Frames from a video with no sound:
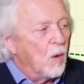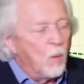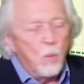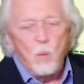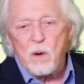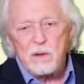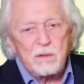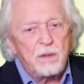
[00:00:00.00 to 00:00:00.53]

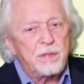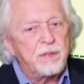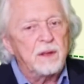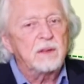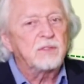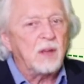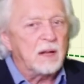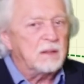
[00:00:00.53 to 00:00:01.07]
One of the
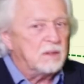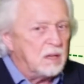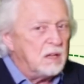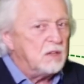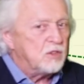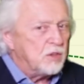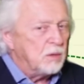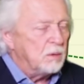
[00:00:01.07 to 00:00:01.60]
things I
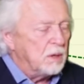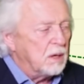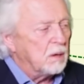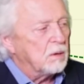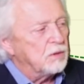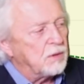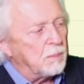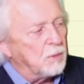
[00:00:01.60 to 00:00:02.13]
teach you
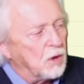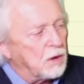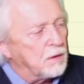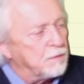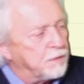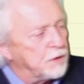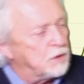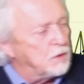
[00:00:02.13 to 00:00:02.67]
here is I'm
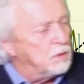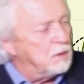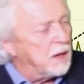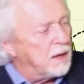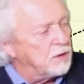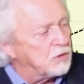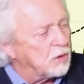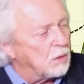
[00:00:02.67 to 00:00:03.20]
looking for 2
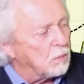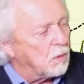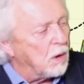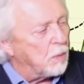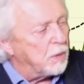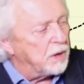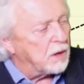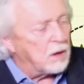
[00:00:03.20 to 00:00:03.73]
days in a row
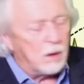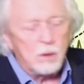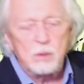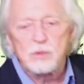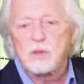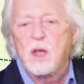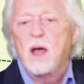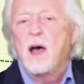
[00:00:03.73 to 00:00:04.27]
where you
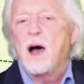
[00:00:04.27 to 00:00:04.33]
close